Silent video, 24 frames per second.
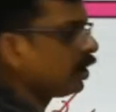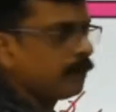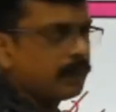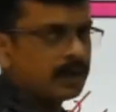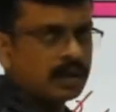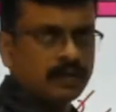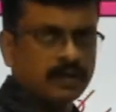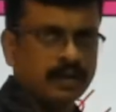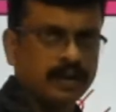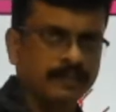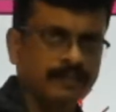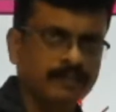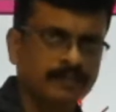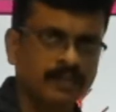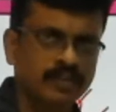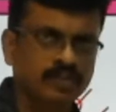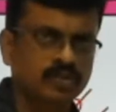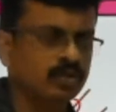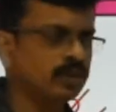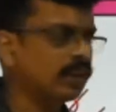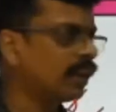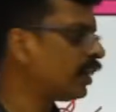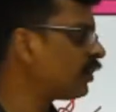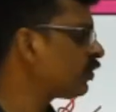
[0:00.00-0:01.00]
per hour.
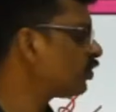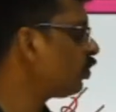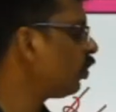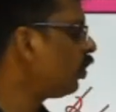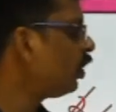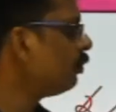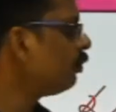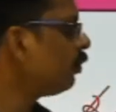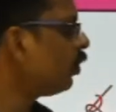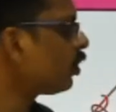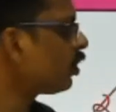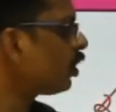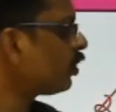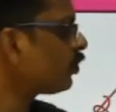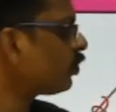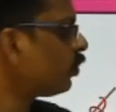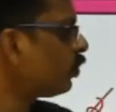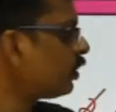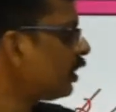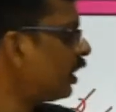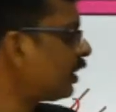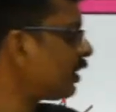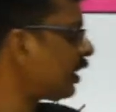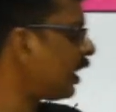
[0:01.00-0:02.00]
So there is no importance
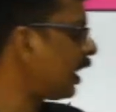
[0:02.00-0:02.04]
on that